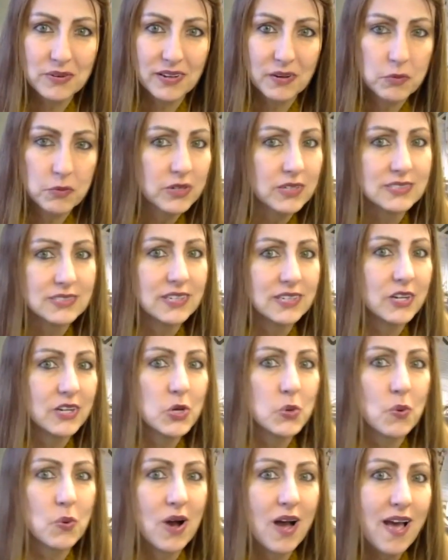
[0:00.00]
And we're going to tell you
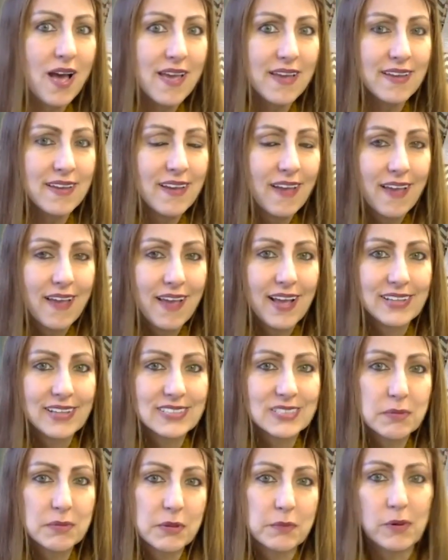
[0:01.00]
why and
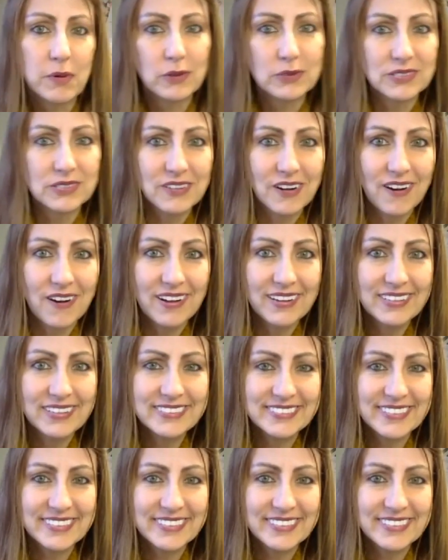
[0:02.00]
some of the pros and cons.